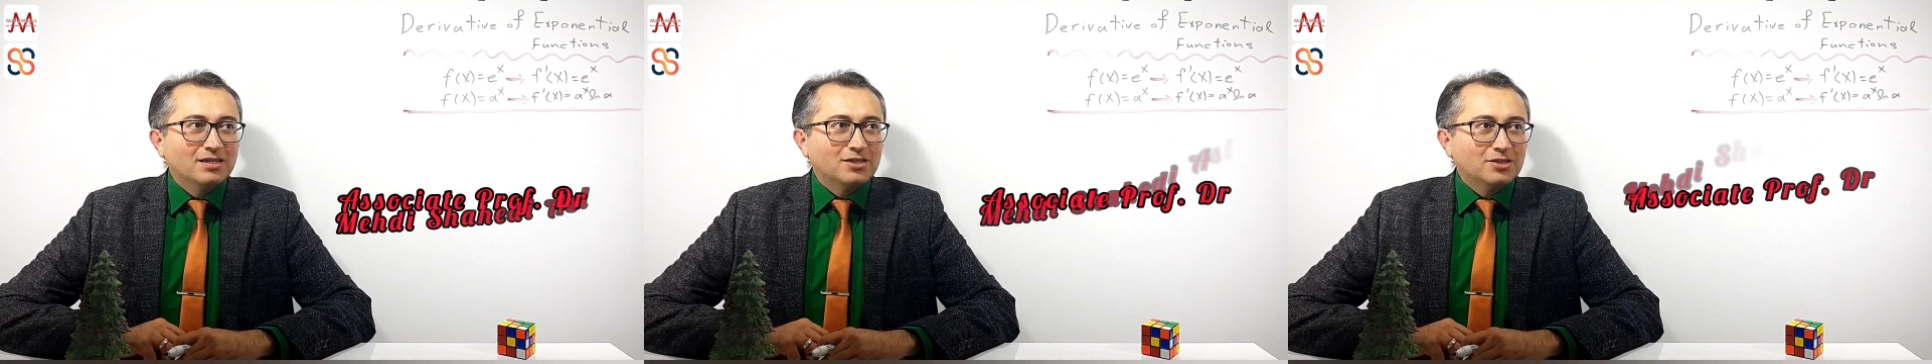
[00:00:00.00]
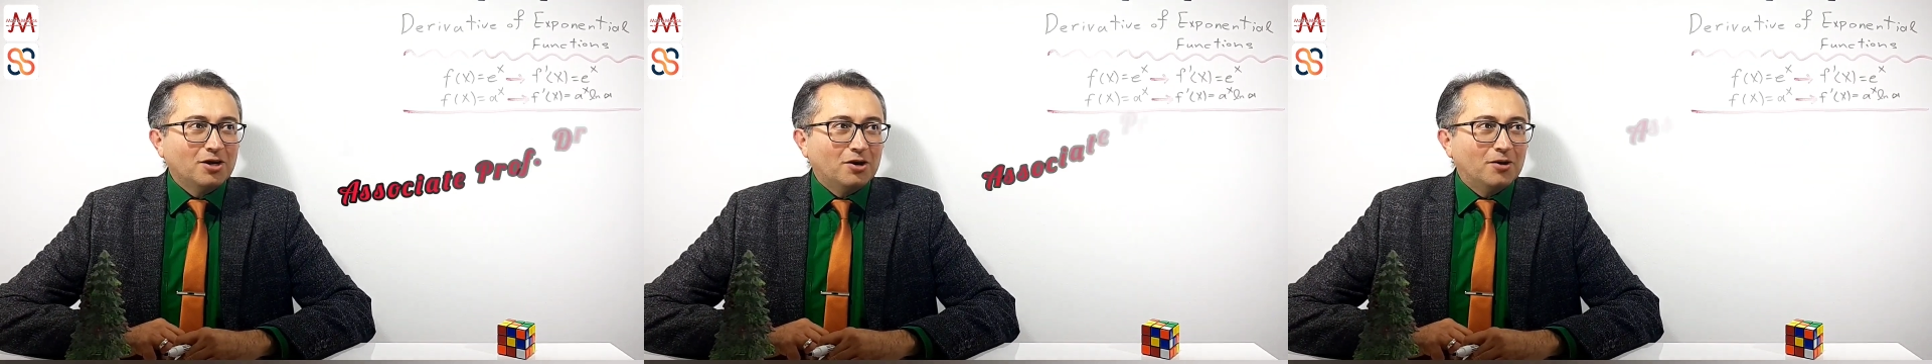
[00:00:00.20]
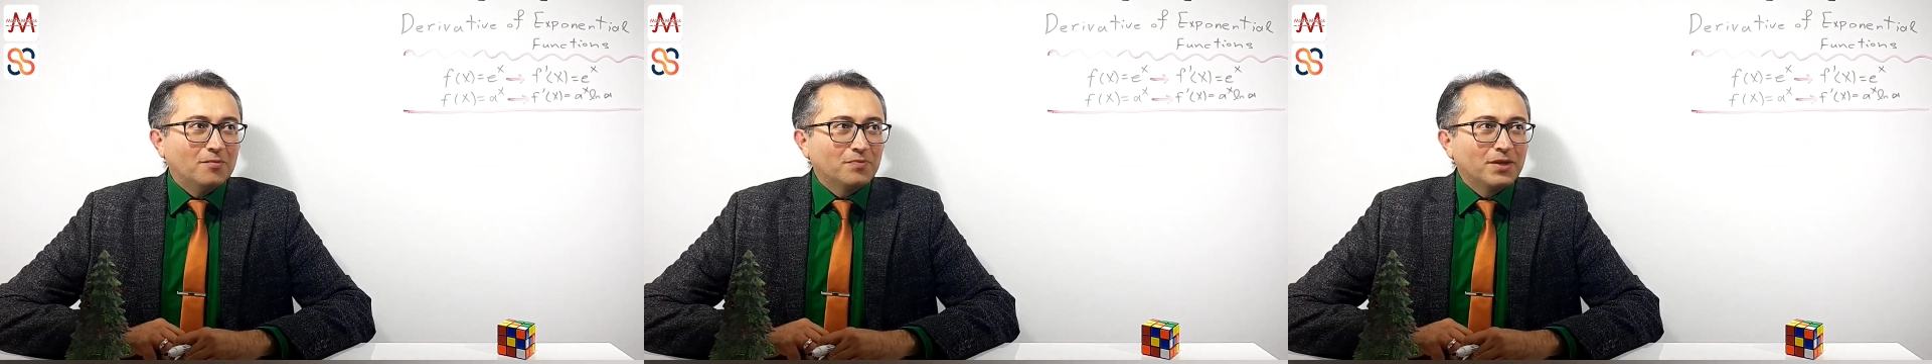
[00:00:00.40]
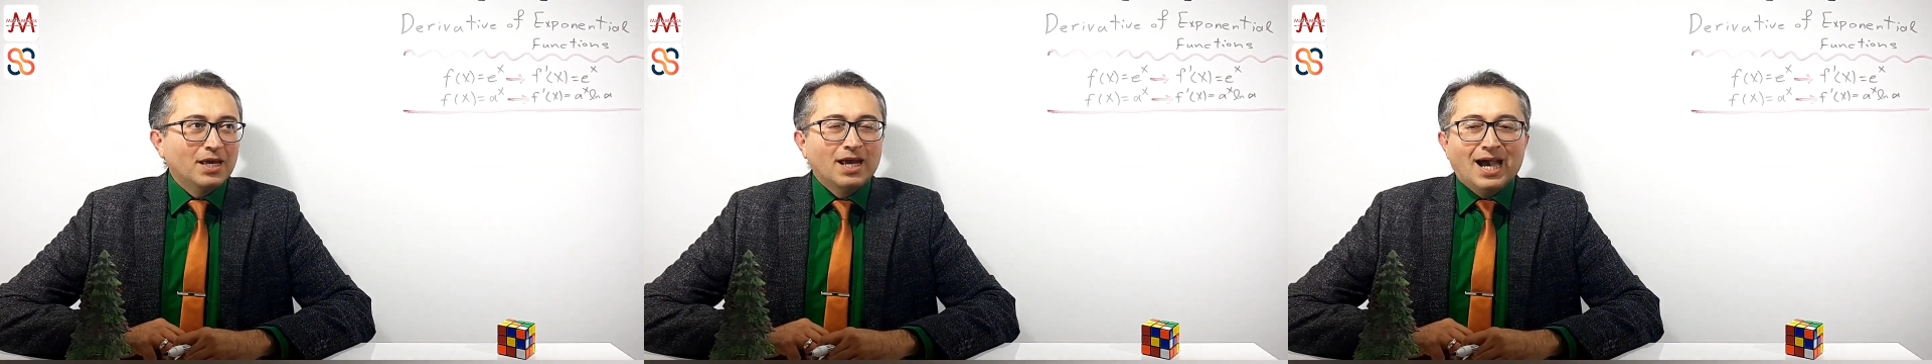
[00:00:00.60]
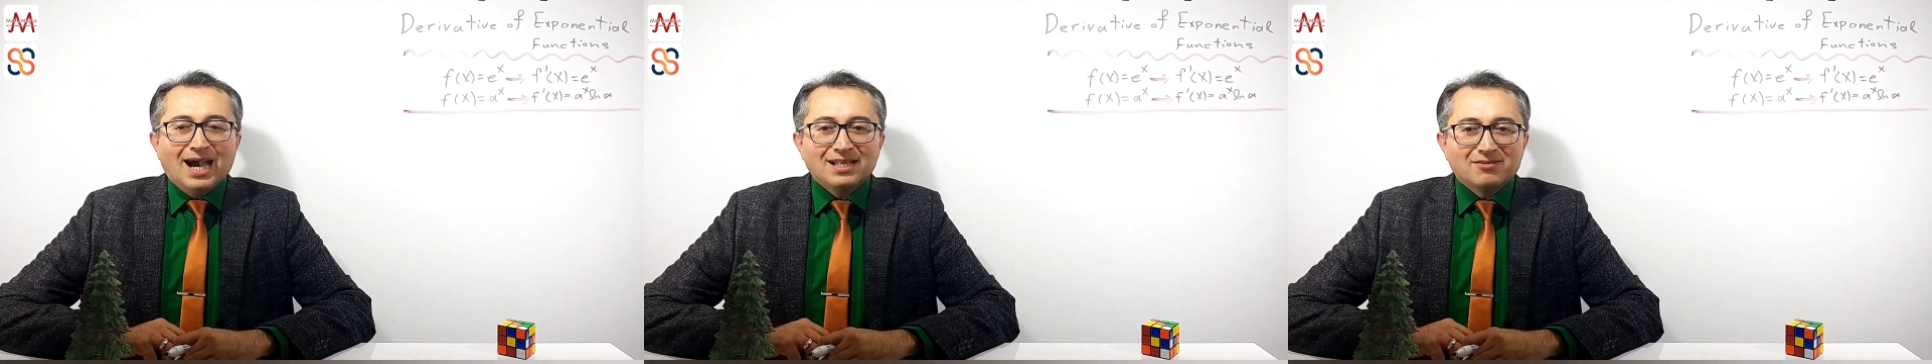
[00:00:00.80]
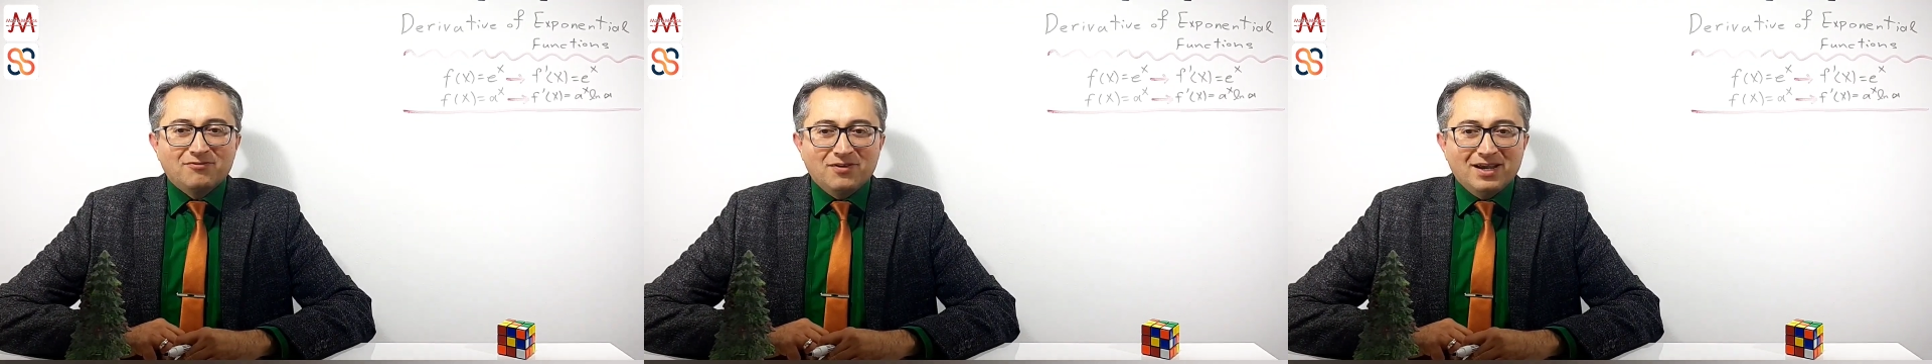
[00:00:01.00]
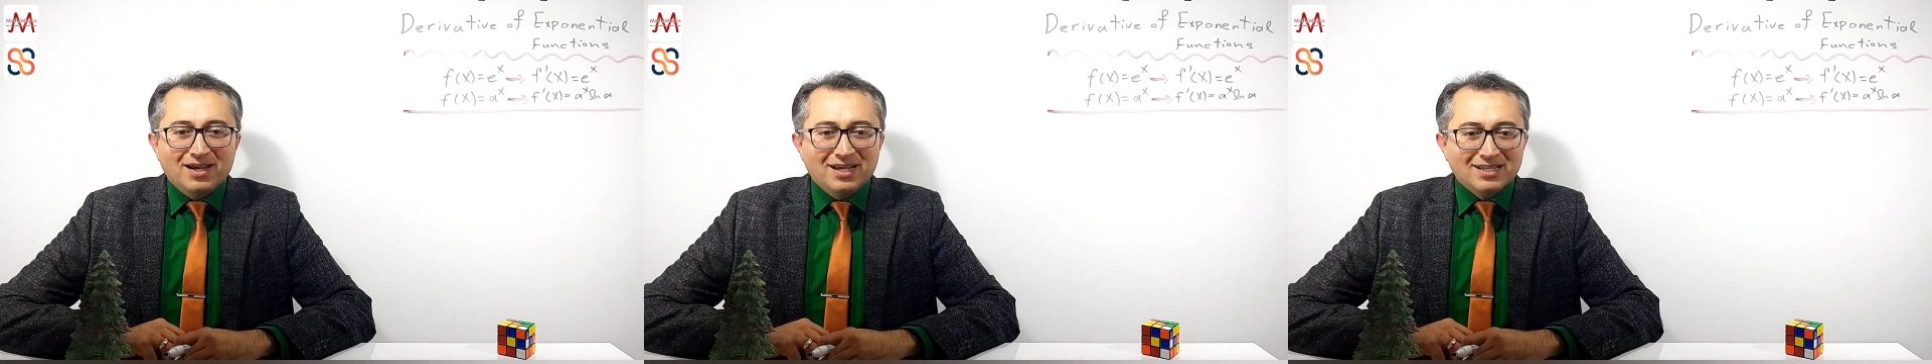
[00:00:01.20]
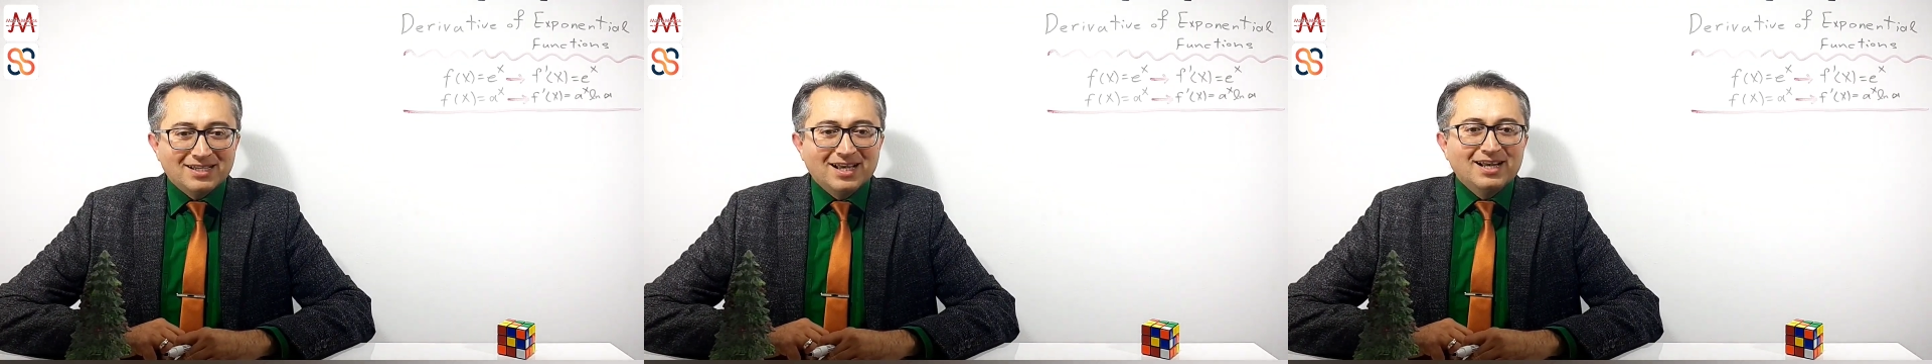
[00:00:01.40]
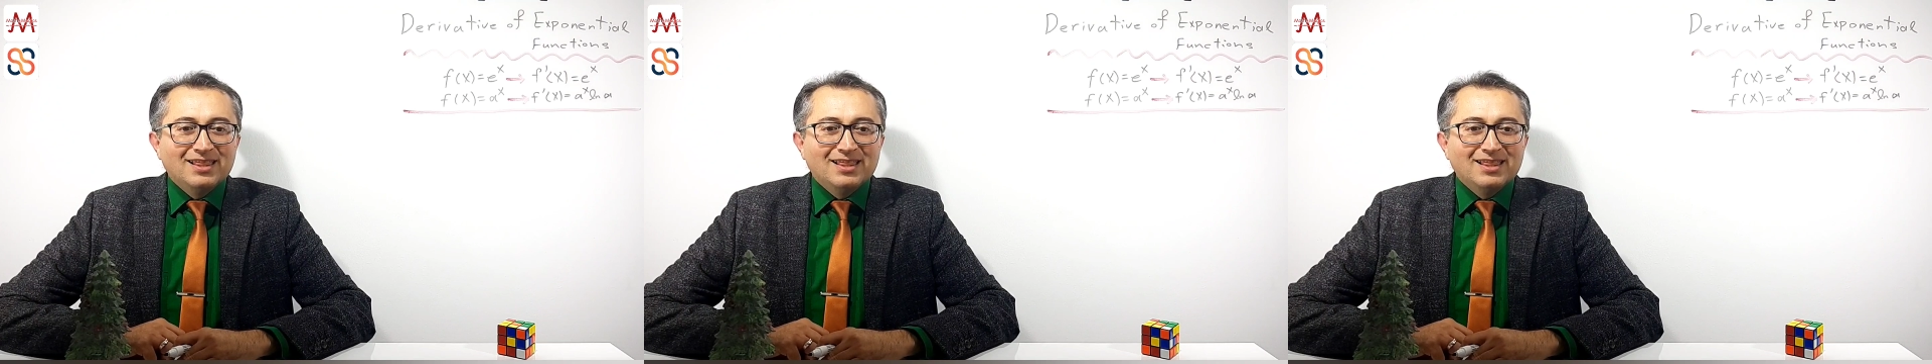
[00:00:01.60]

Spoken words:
So, at first,